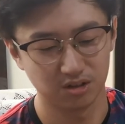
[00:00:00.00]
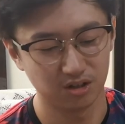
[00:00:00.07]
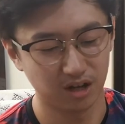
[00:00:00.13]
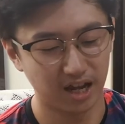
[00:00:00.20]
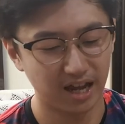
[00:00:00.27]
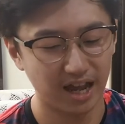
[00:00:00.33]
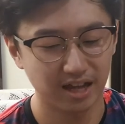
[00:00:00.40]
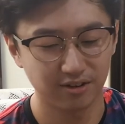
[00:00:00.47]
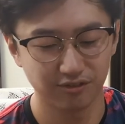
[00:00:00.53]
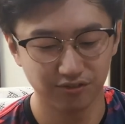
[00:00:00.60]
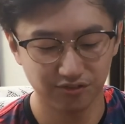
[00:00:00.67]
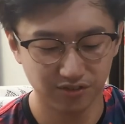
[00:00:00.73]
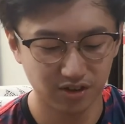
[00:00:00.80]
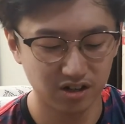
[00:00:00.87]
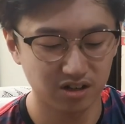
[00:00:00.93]
You know, I had
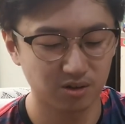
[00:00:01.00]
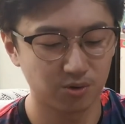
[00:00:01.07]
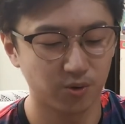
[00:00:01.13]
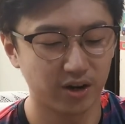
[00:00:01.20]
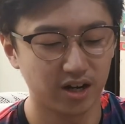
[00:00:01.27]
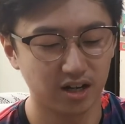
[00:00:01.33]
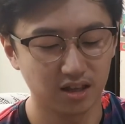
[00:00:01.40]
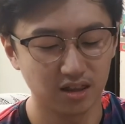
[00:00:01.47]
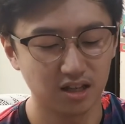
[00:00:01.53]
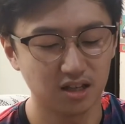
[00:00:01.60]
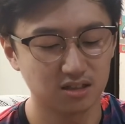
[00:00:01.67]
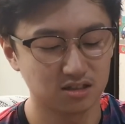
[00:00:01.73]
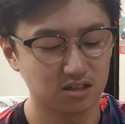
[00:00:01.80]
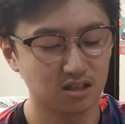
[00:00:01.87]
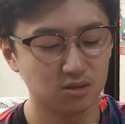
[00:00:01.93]
fun wearing
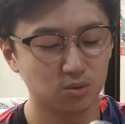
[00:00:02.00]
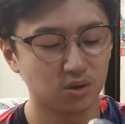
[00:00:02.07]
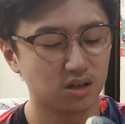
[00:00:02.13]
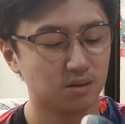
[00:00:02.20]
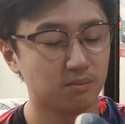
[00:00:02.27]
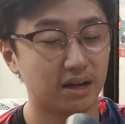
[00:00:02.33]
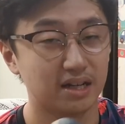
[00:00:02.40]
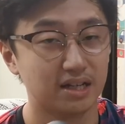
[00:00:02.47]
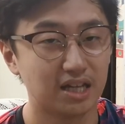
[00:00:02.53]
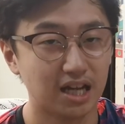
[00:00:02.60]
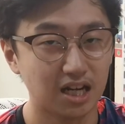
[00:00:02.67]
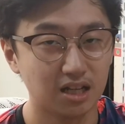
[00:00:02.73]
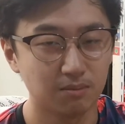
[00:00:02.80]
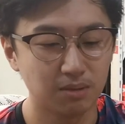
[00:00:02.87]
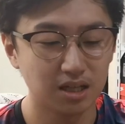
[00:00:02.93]
these. These were my
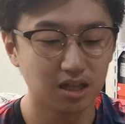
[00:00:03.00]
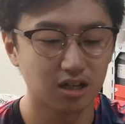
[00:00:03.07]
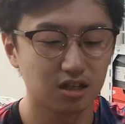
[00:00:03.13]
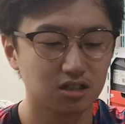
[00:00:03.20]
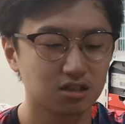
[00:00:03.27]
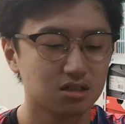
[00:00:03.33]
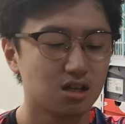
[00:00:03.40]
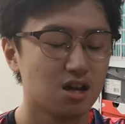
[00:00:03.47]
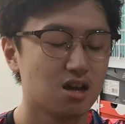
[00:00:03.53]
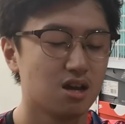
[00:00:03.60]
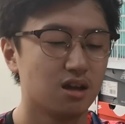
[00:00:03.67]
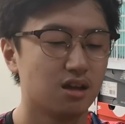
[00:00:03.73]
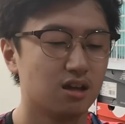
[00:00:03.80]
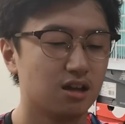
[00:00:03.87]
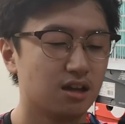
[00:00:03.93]
daily beaters.
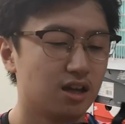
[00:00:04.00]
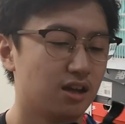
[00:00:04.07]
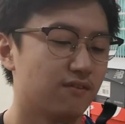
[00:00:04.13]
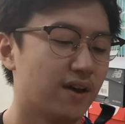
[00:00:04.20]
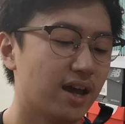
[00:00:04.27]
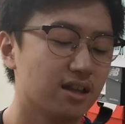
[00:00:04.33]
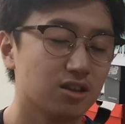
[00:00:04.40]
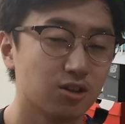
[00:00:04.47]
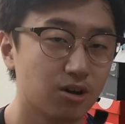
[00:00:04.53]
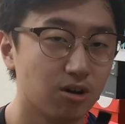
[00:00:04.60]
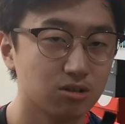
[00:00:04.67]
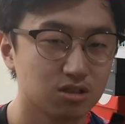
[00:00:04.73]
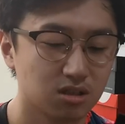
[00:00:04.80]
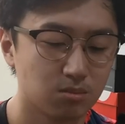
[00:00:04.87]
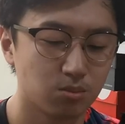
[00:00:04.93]
If I had to
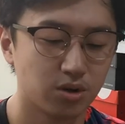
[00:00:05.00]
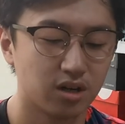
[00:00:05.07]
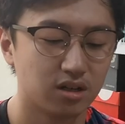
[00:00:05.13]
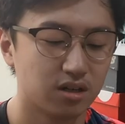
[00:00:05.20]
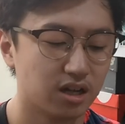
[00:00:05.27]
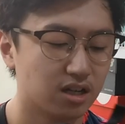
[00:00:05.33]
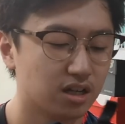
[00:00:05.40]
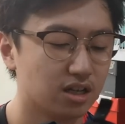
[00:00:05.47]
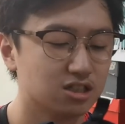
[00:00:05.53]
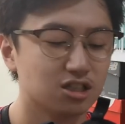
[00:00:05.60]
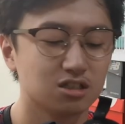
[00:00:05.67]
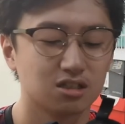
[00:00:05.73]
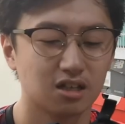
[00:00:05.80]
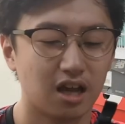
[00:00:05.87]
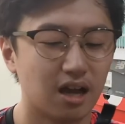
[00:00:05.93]
go somewhere and I
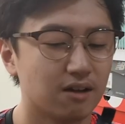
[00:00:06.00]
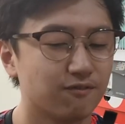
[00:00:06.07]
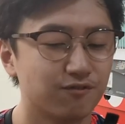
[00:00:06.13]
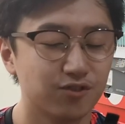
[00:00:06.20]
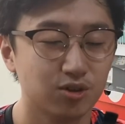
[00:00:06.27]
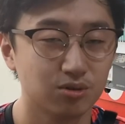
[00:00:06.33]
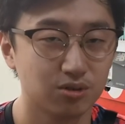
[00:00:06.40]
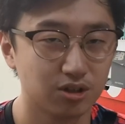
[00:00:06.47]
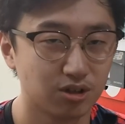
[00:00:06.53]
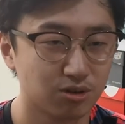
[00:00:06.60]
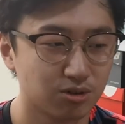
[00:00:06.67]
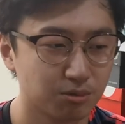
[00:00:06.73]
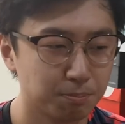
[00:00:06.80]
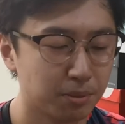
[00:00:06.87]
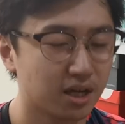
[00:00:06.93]
just have to, you
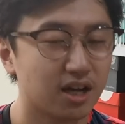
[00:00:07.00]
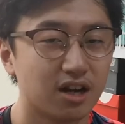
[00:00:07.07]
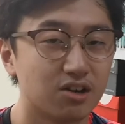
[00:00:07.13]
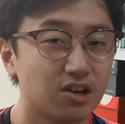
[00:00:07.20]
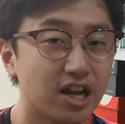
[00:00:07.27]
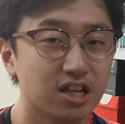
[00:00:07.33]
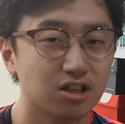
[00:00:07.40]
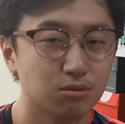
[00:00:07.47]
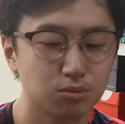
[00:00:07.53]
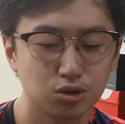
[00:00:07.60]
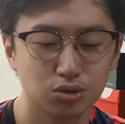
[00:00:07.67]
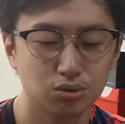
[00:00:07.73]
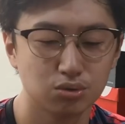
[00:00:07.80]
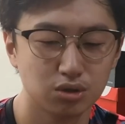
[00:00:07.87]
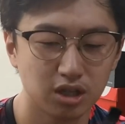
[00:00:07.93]
know, pick a random
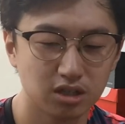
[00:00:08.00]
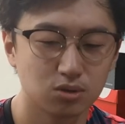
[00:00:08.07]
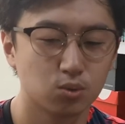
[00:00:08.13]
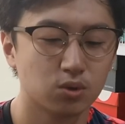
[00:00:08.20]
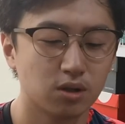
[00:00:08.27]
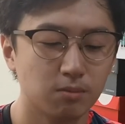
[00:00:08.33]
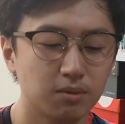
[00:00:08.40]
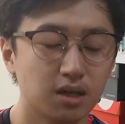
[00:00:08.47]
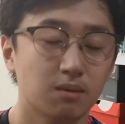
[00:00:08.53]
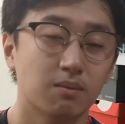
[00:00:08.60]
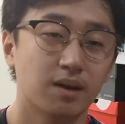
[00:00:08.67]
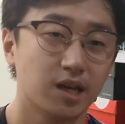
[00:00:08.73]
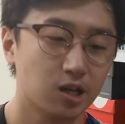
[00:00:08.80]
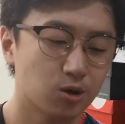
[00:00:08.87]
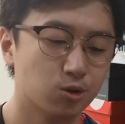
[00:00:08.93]
shoe, this will be
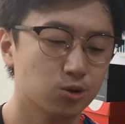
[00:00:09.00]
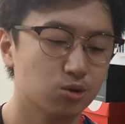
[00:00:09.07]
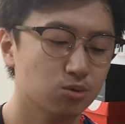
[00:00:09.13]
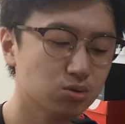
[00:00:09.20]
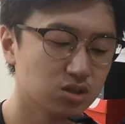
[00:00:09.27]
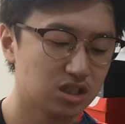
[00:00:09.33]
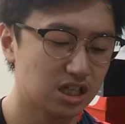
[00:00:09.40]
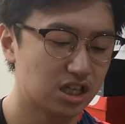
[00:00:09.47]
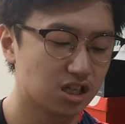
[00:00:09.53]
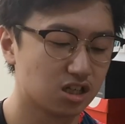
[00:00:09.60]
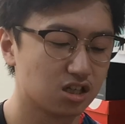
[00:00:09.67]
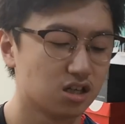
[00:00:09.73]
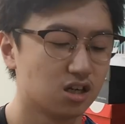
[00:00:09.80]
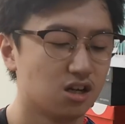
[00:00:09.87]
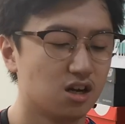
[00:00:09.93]
my go-to
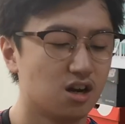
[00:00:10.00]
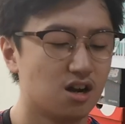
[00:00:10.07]
sneaker.